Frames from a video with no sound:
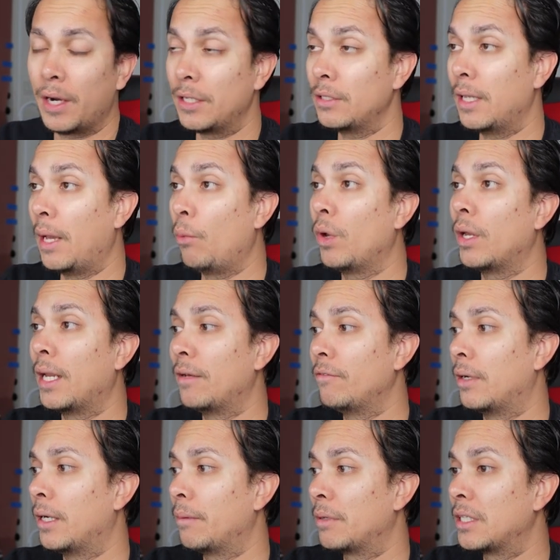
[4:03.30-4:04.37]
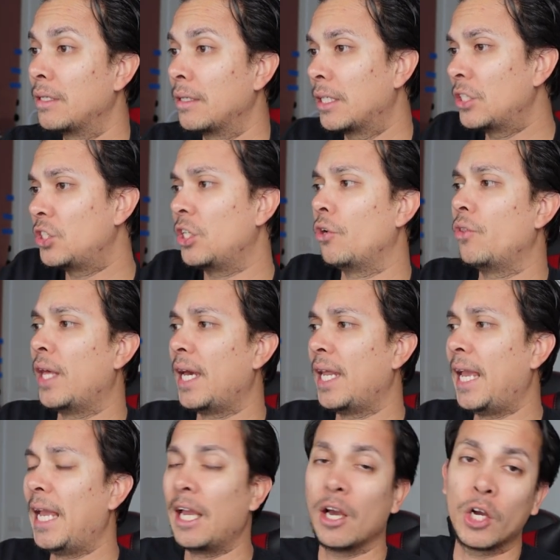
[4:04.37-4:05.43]
and, and we can um, consider
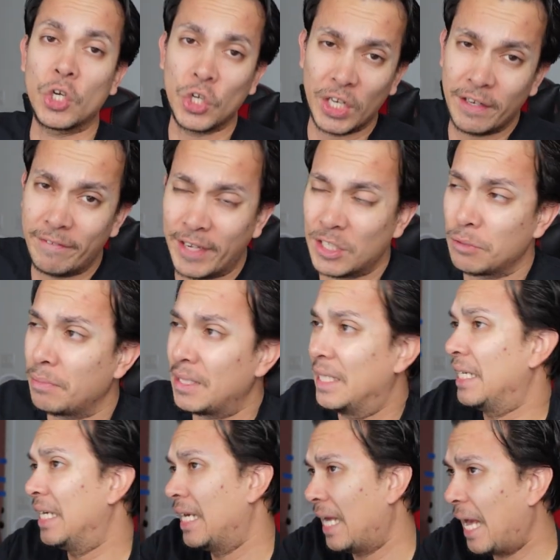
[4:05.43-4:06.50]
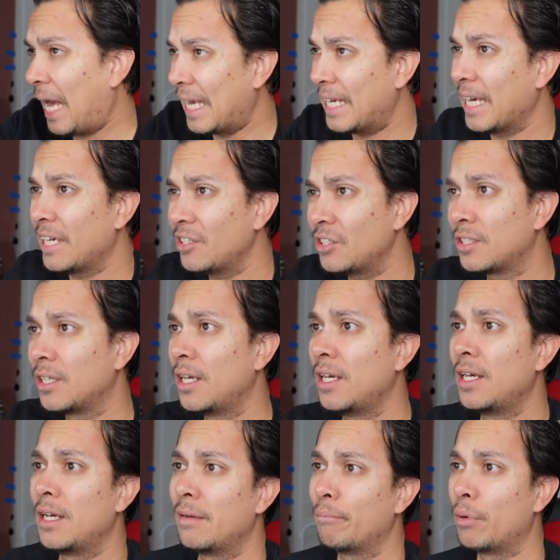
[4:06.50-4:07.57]
that a good investment, I guess.
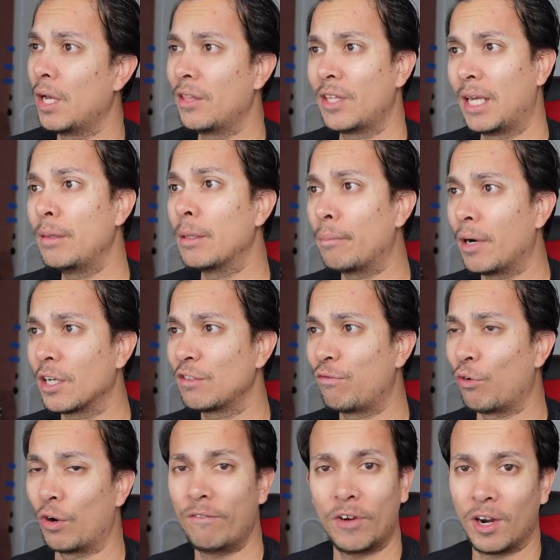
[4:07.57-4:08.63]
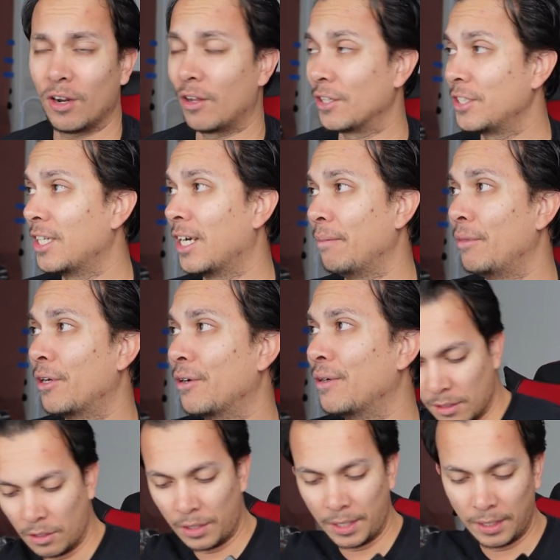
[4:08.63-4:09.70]
But you have to keep the box for a very long time though.
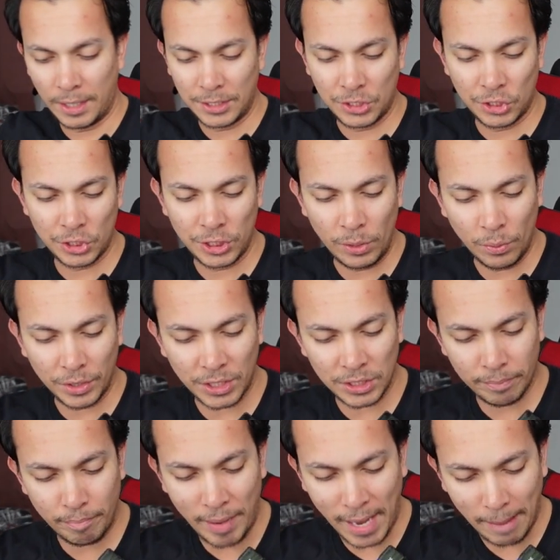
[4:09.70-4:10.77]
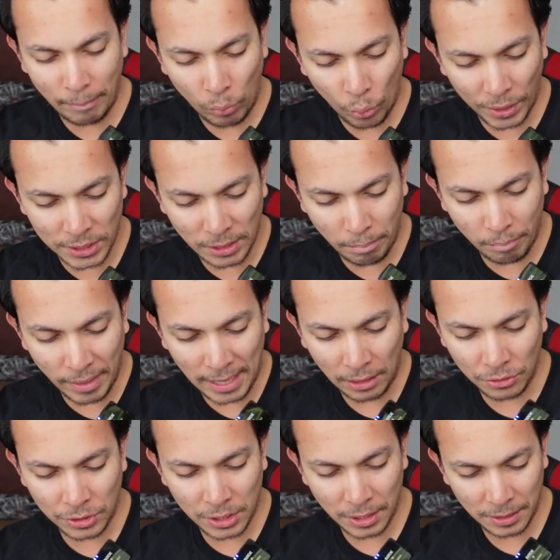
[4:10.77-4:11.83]
All right, let's see what this bad boy is
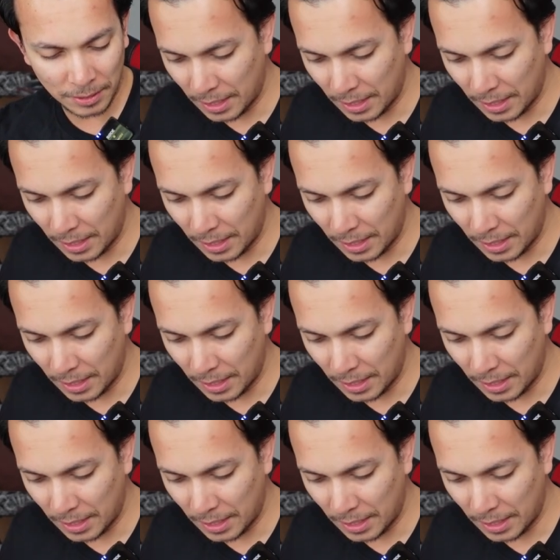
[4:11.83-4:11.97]
about.